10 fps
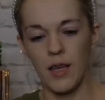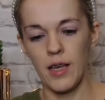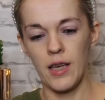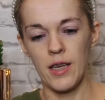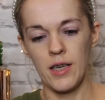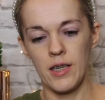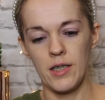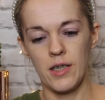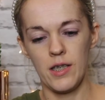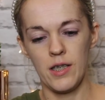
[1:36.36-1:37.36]

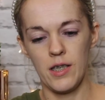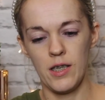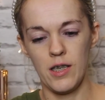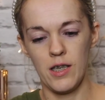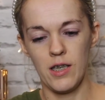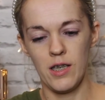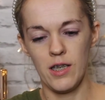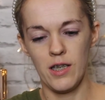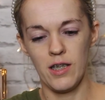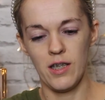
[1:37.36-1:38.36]
And
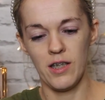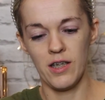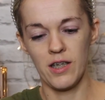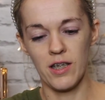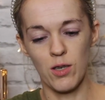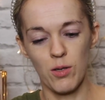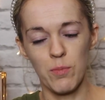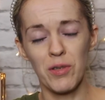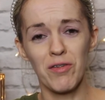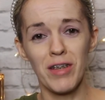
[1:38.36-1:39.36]
this is going
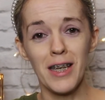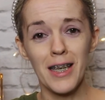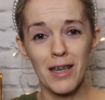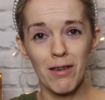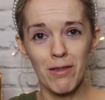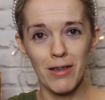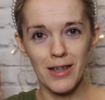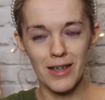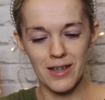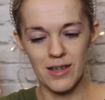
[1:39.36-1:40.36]
to be really
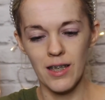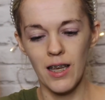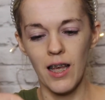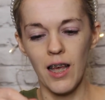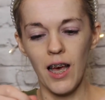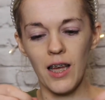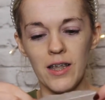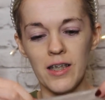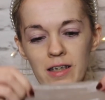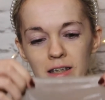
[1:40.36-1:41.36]
cold.
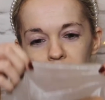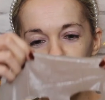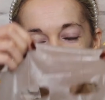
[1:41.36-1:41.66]
And this is the